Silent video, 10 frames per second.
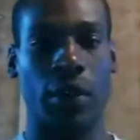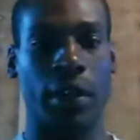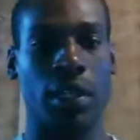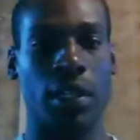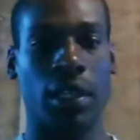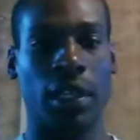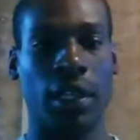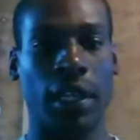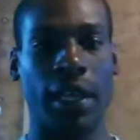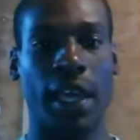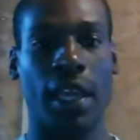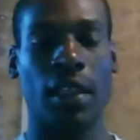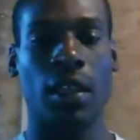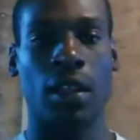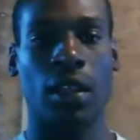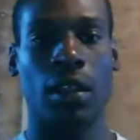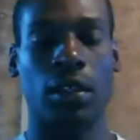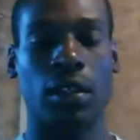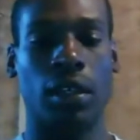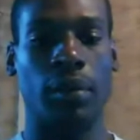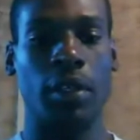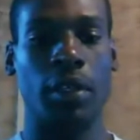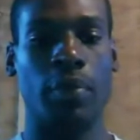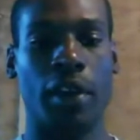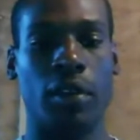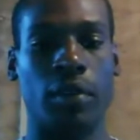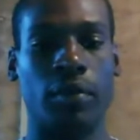anything like that. I better,